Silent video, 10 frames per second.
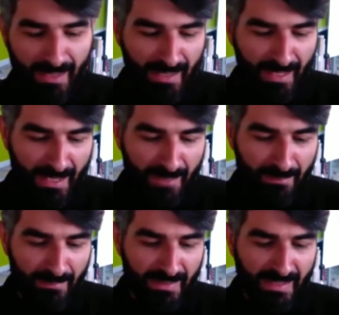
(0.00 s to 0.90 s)

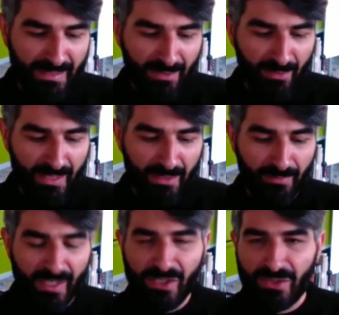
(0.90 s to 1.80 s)
I'm leading our
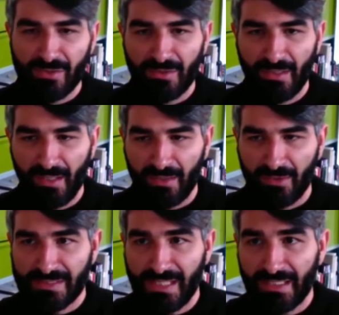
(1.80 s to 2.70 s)
innovation
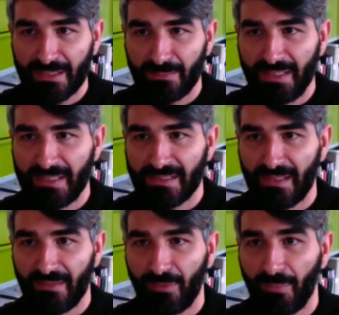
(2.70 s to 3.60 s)
consulting piece
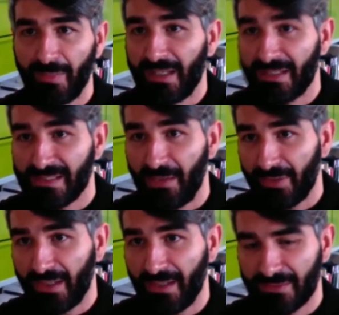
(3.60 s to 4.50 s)
for Middle East and Africa.